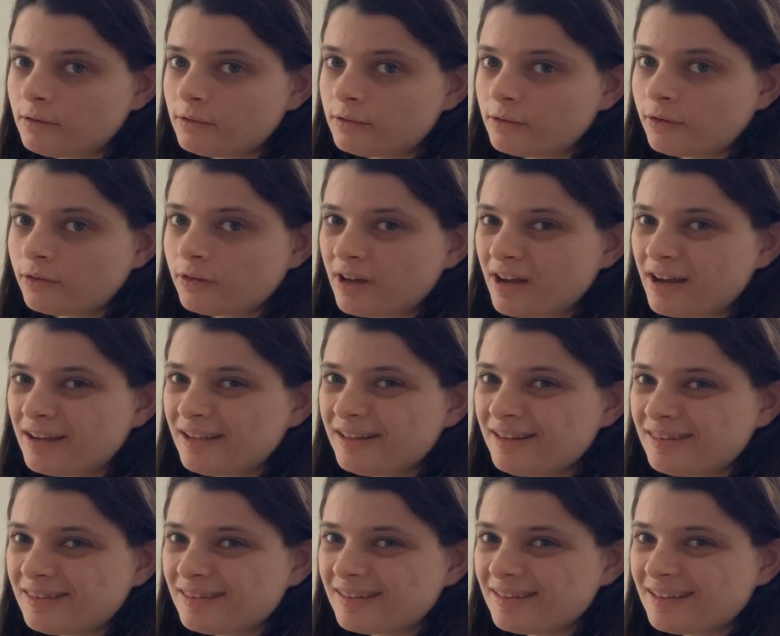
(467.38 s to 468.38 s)
all the
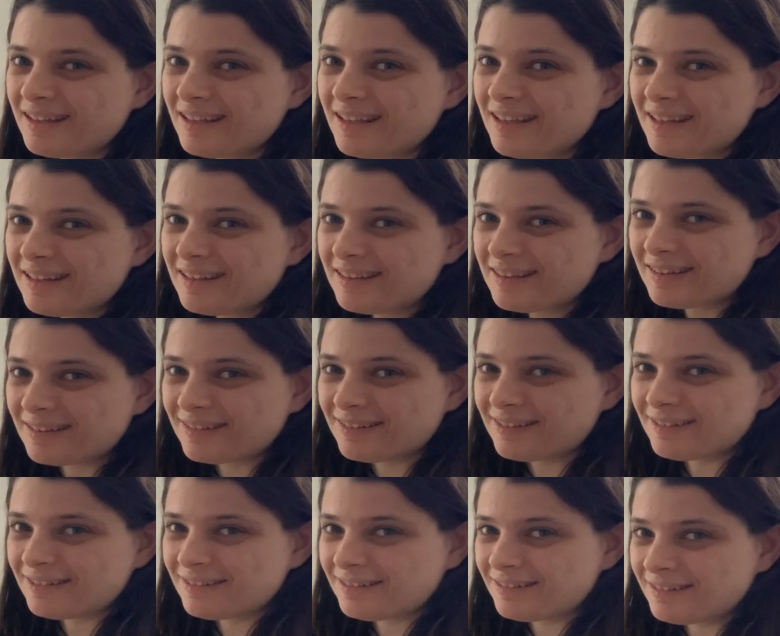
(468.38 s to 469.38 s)
sides.
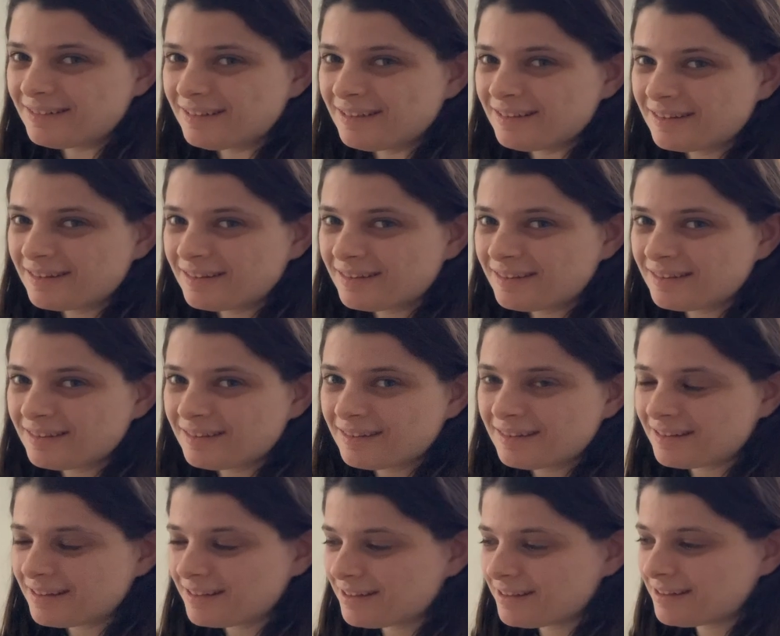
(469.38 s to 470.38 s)
So
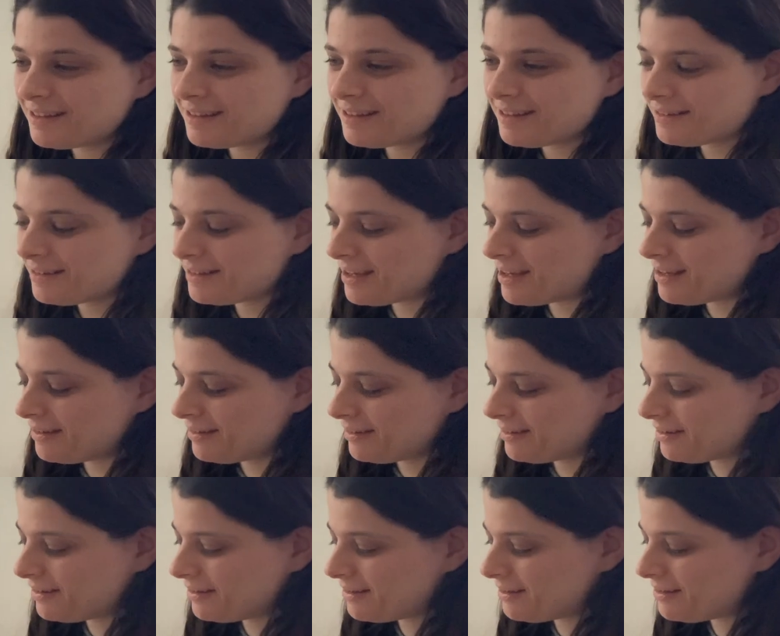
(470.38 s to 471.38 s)
let's
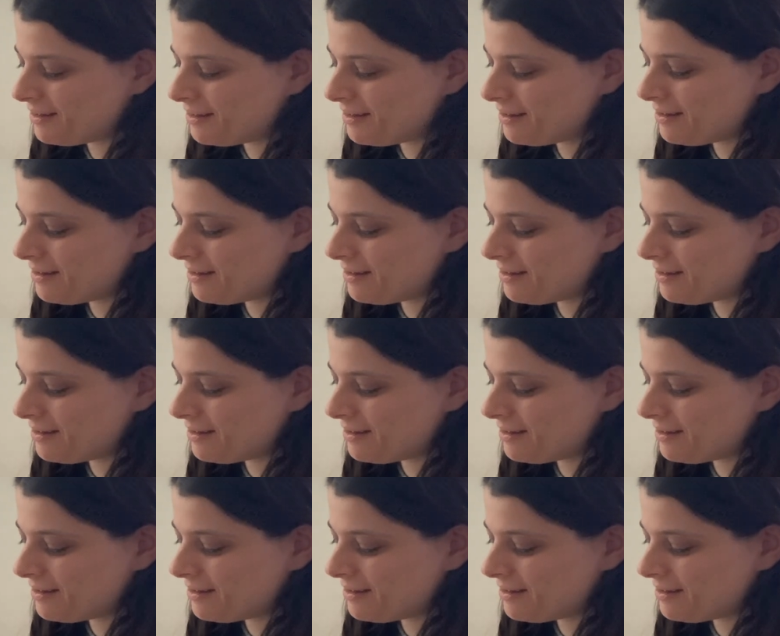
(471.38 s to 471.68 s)
taste